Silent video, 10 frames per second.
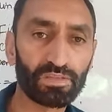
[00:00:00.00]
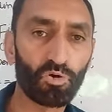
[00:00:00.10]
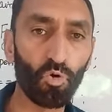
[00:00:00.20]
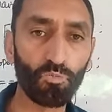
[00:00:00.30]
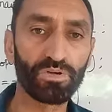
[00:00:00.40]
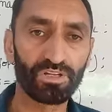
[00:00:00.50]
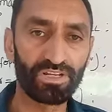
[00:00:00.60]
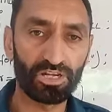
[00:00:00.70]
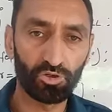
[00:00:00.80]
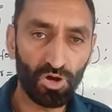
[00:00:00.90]
hope
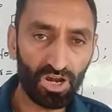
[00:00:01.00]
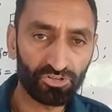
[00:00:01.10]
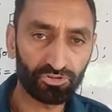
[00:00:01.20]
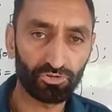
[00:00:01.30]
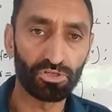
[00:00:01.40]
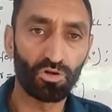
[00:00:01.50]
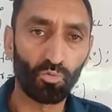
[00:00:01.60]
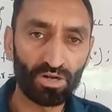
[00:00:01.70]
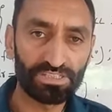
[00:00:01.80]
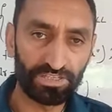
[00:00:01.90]
that you have understood
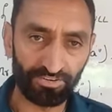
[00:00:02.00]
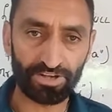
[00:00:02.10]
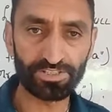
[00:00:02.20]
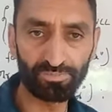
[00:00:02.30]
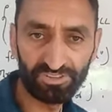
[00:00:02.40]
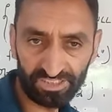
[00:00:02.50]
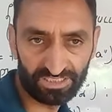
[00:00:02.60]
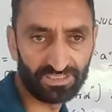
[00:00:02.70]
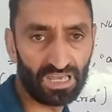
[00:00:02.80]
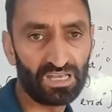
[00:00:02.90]
what is the difference
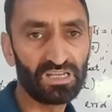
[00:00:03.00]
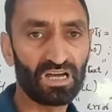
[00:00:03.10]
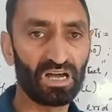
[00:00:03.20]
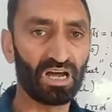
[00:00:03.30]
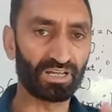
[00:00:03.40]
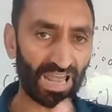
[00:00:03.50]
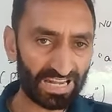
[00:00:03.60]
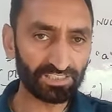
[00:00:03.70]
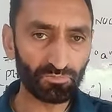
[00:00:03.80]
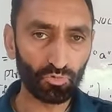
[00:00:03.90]
between the
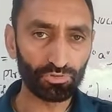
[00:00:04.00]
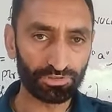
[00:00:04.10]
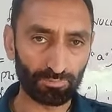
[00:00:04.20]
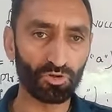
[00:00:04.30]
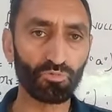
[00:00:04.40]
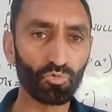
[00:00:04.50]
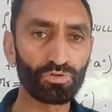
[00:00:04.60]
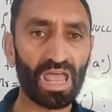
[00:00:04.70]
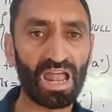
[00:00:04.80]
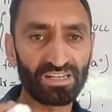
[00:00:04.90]
write mode, W
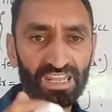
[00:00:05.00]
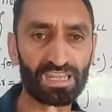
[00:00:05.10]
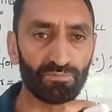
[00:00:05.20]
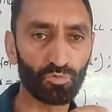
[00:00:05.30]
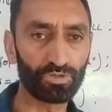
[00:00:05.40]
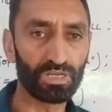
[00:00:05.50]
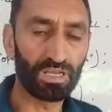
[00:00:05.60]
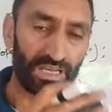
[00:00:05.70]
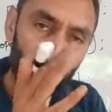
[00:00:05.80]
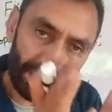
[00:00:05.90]
mode and A mode.
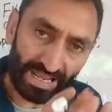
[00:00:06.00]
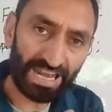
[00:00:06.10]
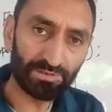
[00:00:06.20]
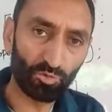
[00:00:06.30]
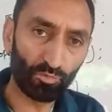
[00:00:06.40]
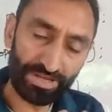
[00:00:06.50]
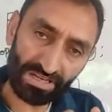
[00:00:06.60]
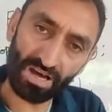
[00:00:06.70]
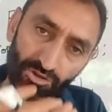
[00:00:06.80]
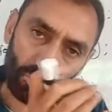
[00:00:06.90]
In the write mode, we
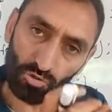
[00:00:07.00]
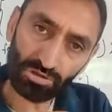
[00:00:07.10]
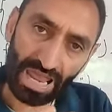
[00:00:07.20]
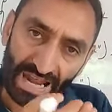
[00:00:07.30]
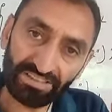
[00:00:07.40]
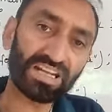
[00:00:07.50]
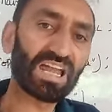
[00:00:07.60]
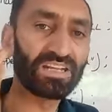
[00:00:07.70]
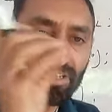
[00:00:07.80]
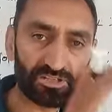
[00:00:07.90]
can also add the
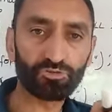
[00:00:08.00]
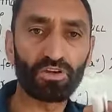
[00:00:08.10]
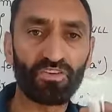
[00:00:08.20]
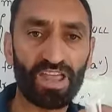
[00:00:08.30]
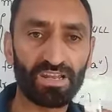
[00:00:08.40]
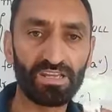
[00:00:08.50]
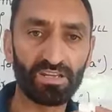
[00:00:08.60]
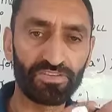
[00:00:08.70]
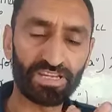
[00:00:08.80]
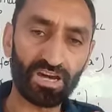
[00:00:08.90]
contents to the file.
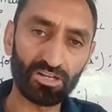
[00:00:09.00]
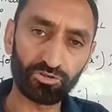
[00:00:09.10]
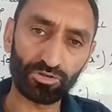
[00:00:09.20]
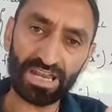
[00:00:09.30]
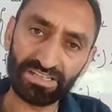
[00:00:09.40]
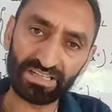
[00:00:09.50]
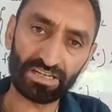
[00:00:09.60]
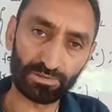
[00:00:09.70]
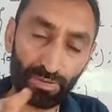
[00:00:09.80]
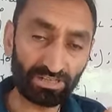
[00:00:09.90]
We can also write the
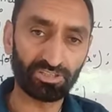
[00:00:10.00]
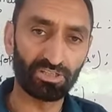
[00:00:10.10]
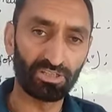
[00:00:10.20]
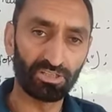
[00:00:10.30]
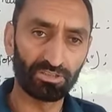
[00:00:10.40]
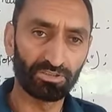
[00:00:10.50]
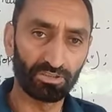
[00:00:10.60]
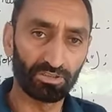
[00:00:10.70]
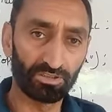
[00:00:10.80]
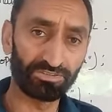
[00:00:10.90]
content, but
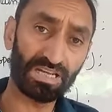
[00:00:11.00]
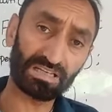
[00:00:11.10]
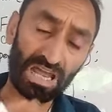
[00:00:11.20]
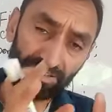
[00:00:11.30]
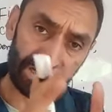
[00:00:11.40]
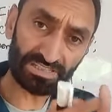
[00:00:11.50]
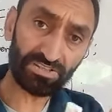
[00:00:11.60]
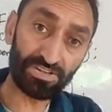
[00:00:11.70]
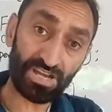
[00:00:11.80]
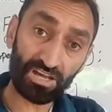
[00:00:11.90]
the
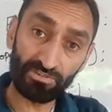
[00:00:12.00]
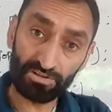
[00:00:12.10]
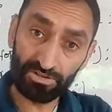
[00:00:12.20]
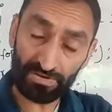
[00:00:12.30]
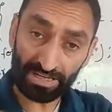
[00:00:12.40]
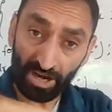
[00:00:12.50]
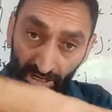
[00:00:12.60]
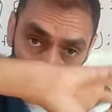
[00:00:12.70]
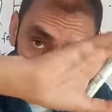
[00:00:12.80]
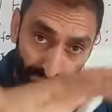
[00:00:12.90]
contents which were
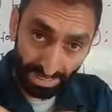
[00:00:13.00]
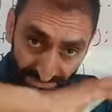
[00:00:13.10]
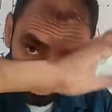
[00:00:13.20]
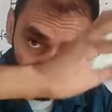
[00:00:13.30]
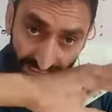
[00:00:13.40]
already present